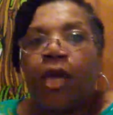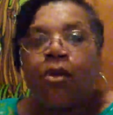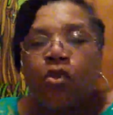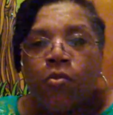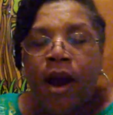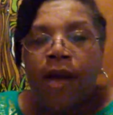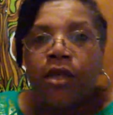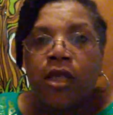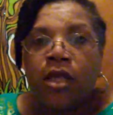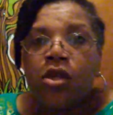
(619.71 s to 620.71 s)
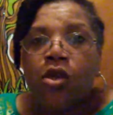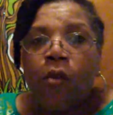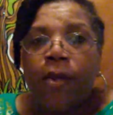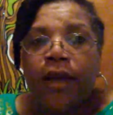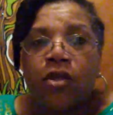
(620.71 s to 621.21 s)
maybe you probably need to
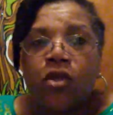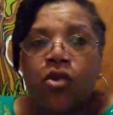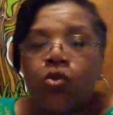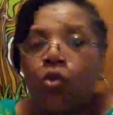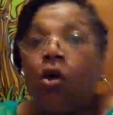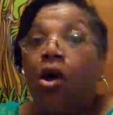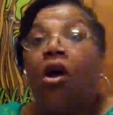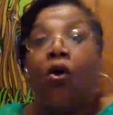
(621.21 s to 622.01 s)
go back to school